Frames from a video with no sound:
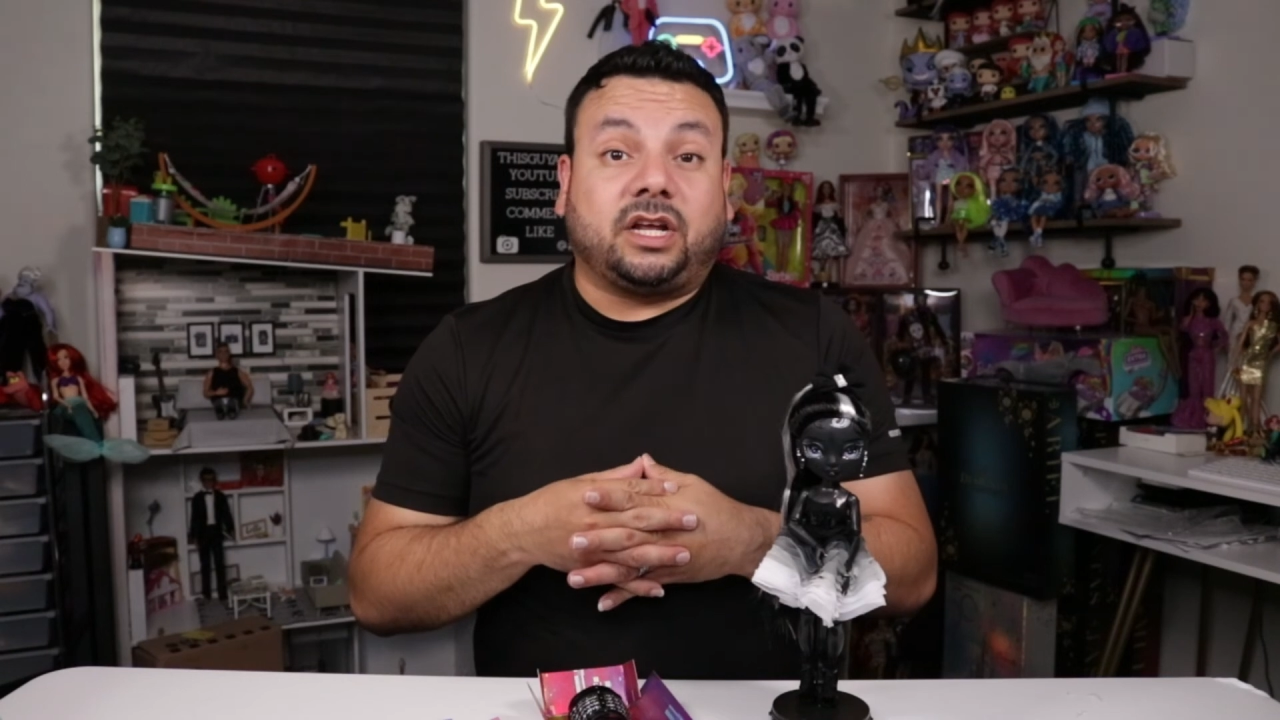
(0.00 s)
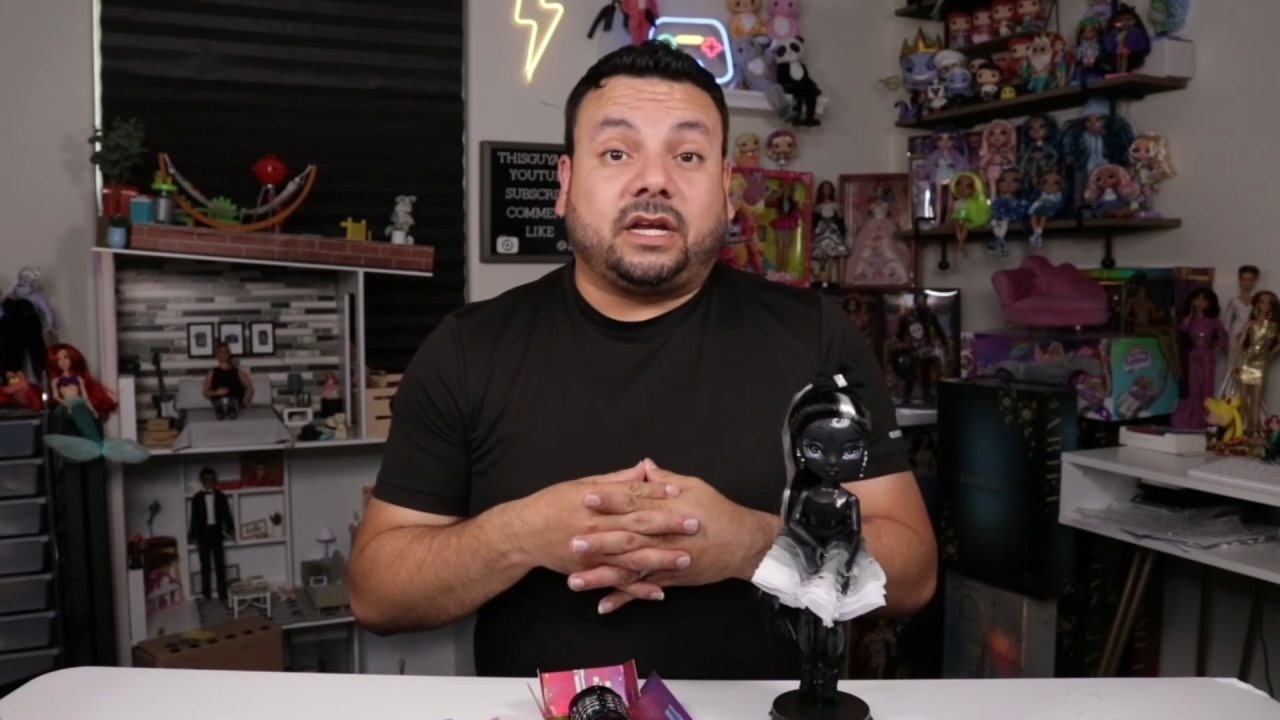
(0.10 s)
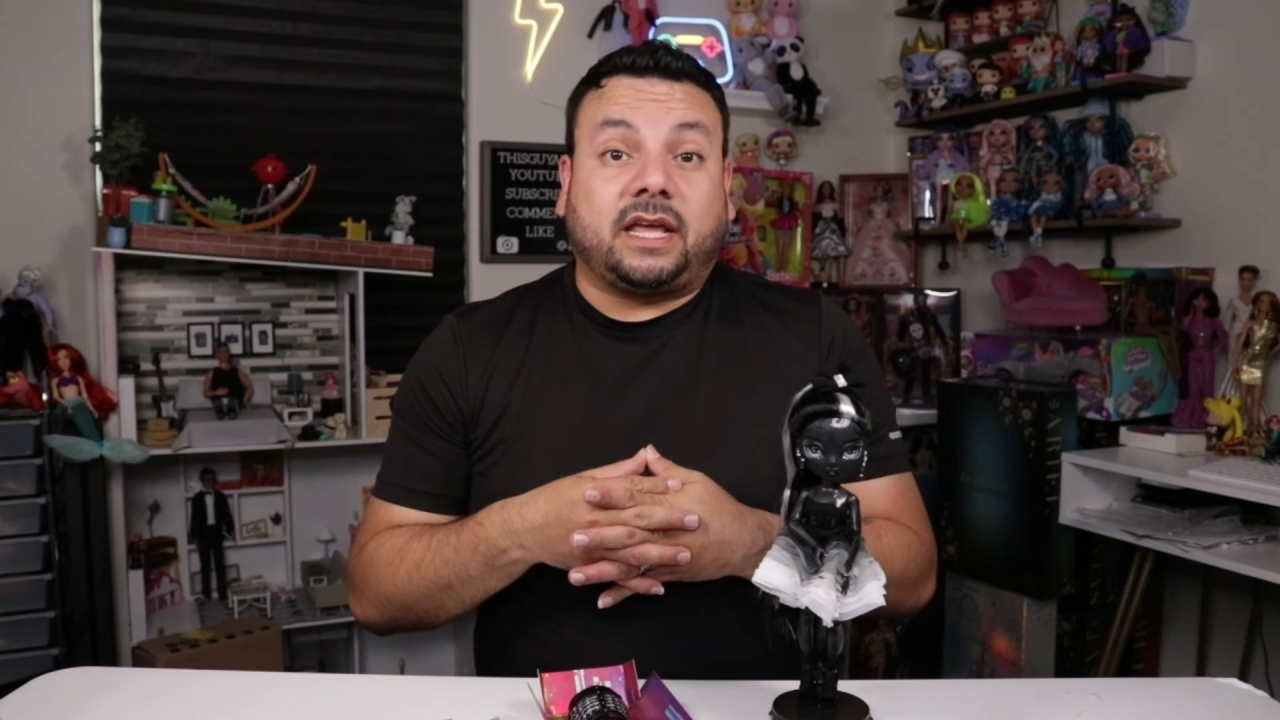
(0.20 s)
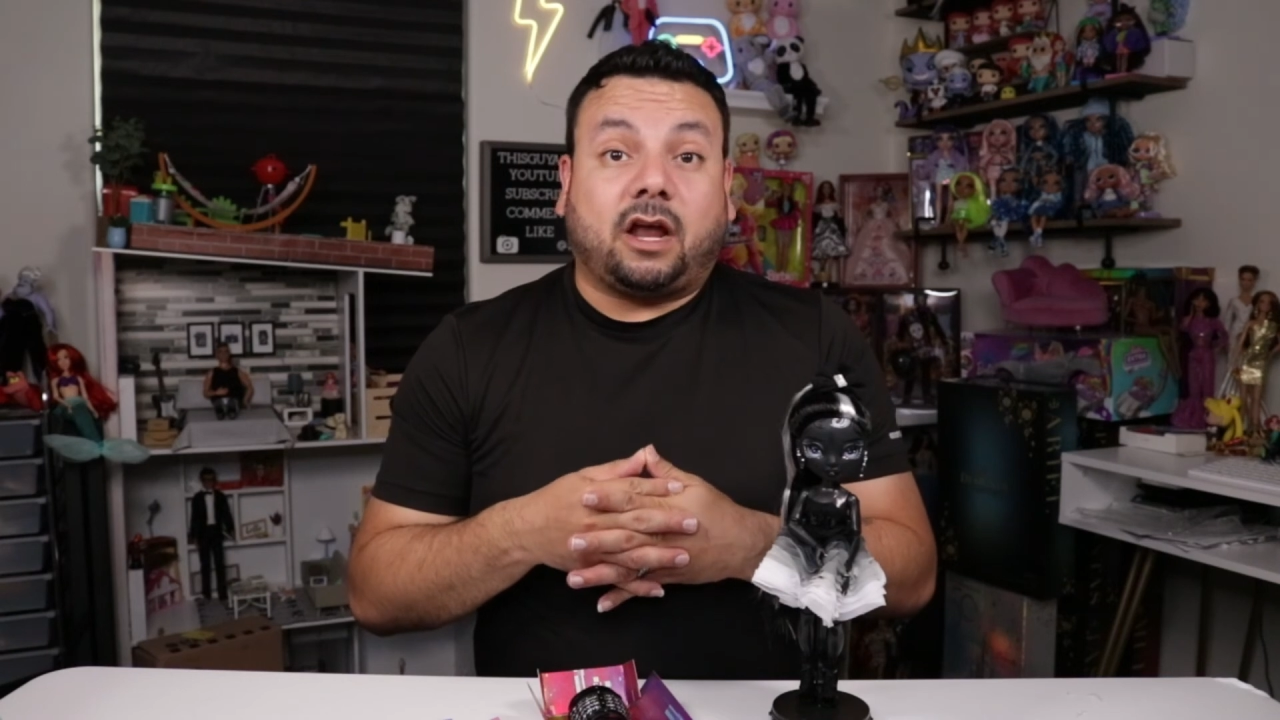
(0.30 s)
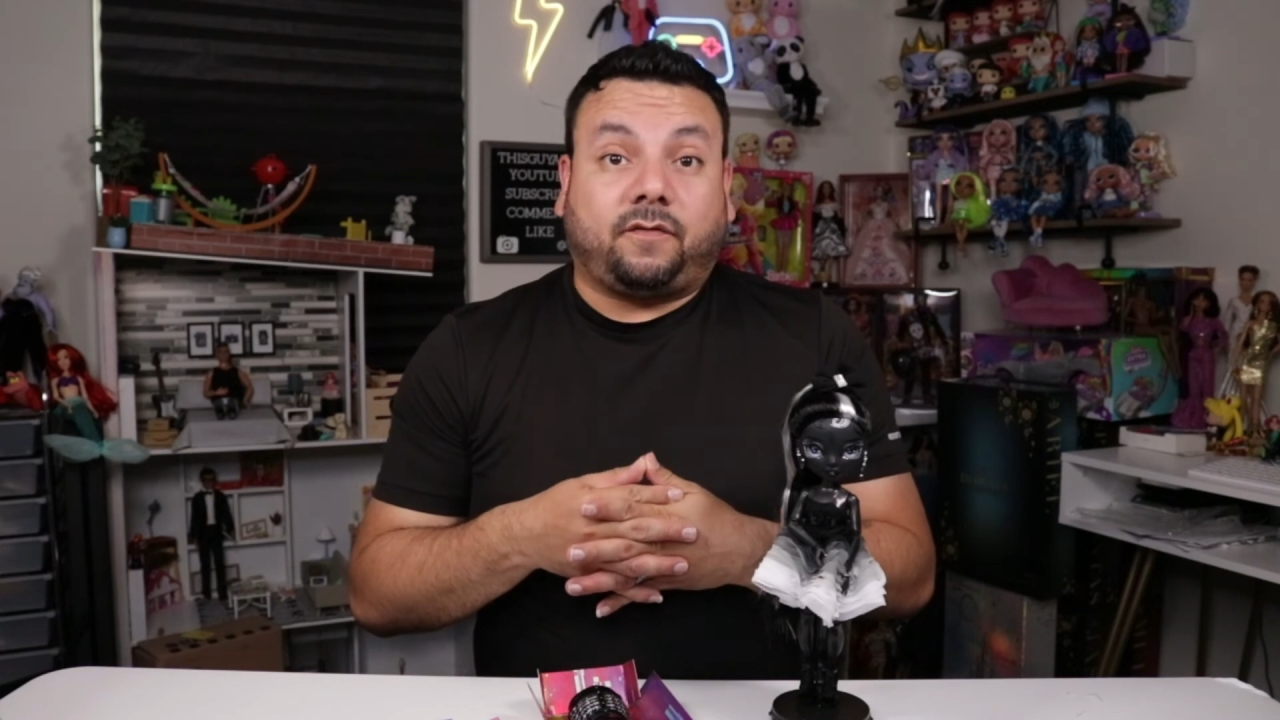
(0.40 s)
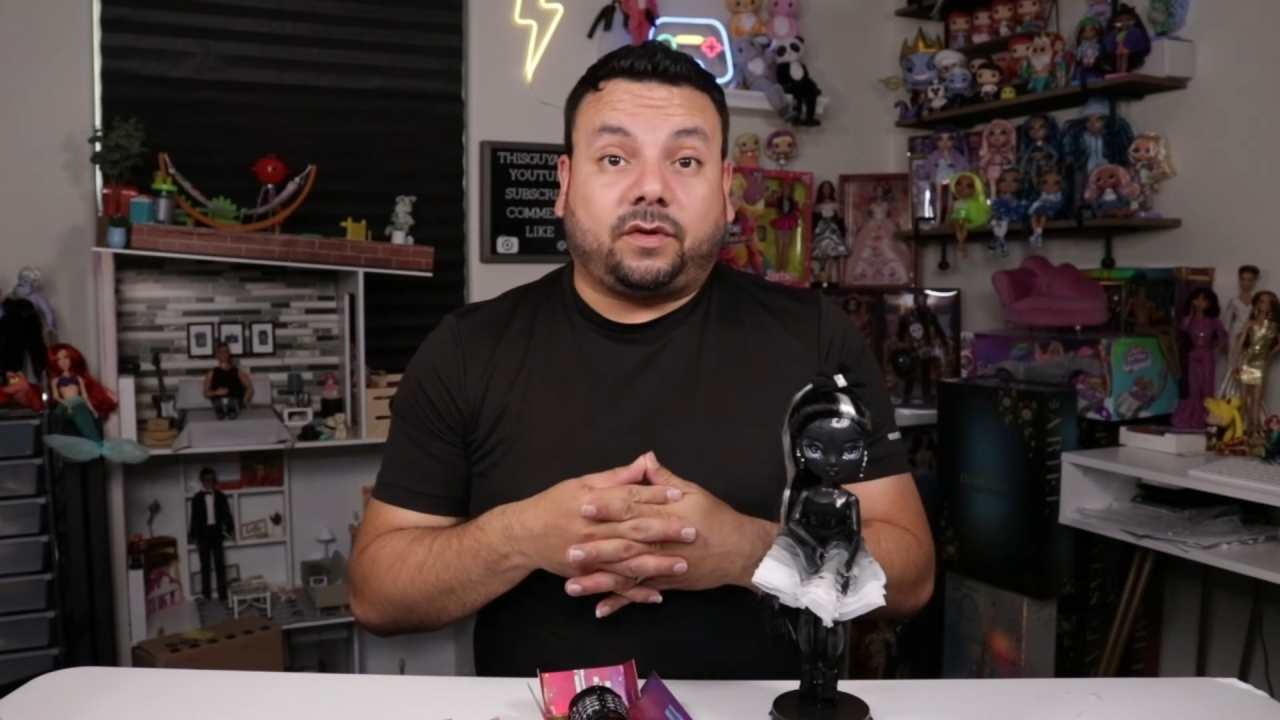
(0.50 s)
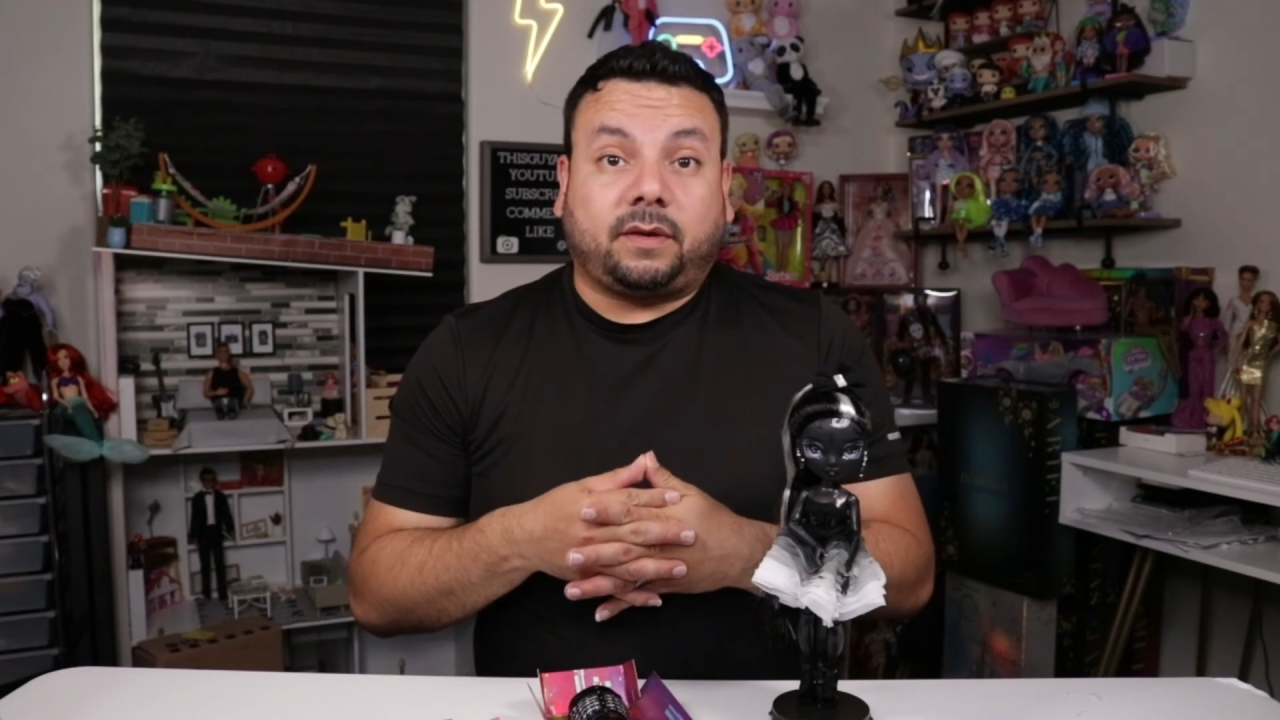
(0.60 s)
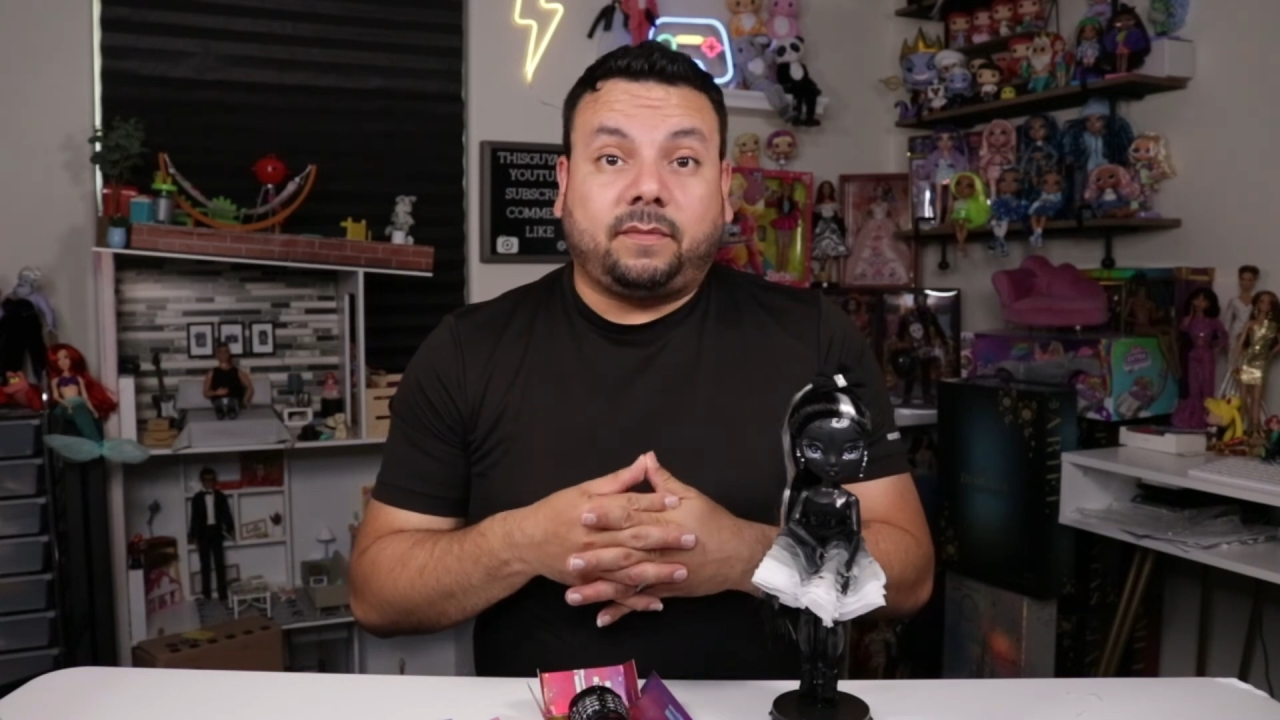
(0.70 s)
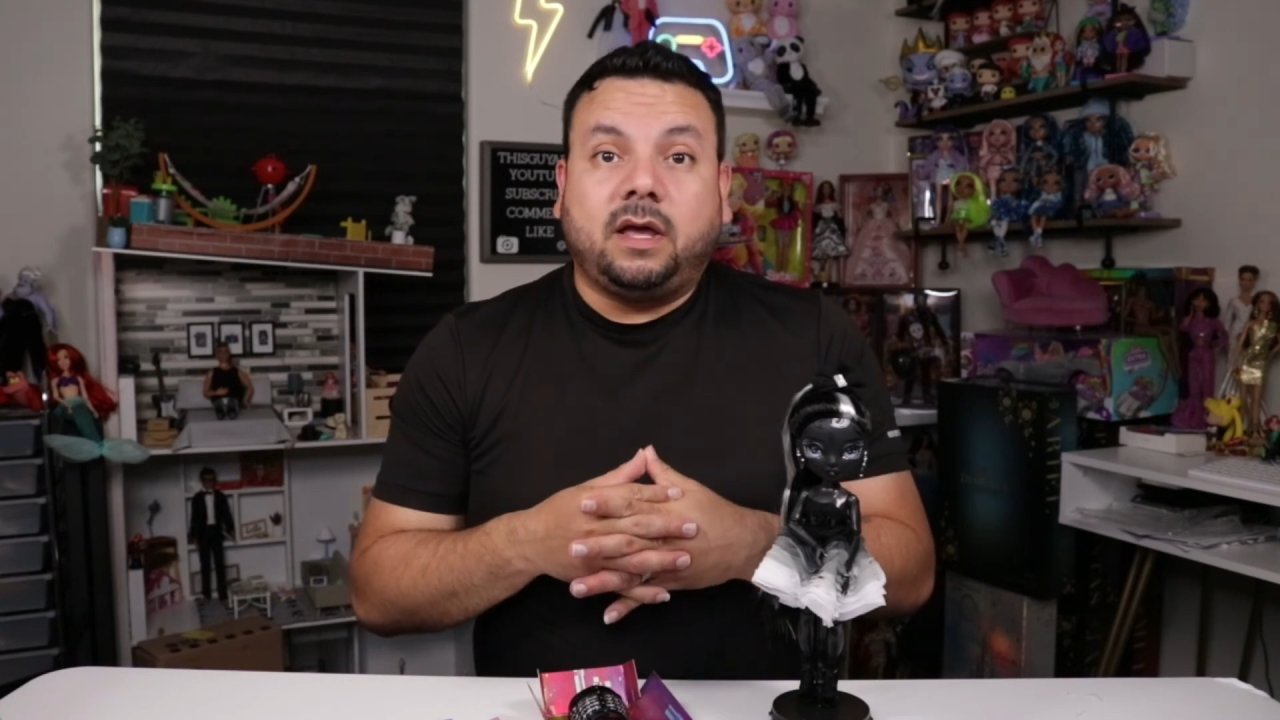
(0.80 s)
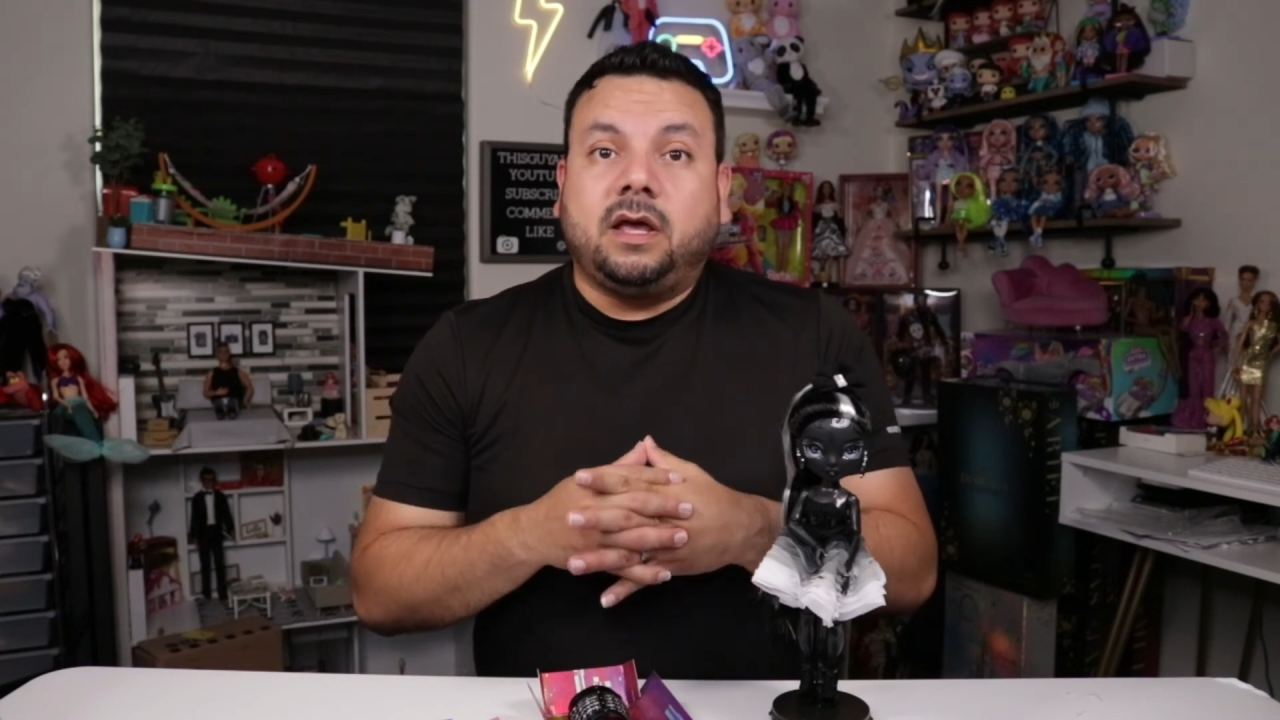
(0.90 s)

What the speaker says: going to care for them.